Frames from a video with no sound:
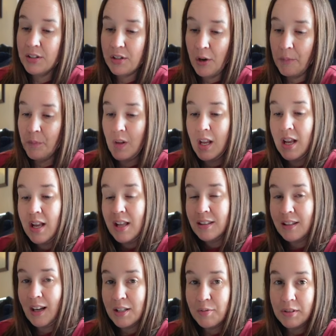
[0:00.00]
So
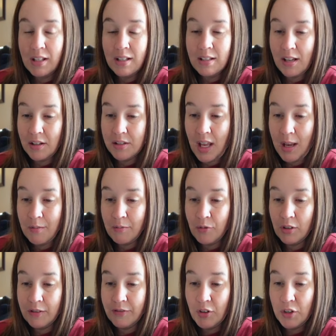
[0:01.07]
that's what these sales came
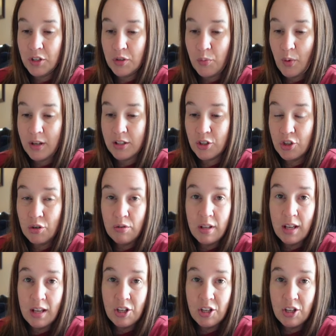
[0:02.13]
for. First was Julie.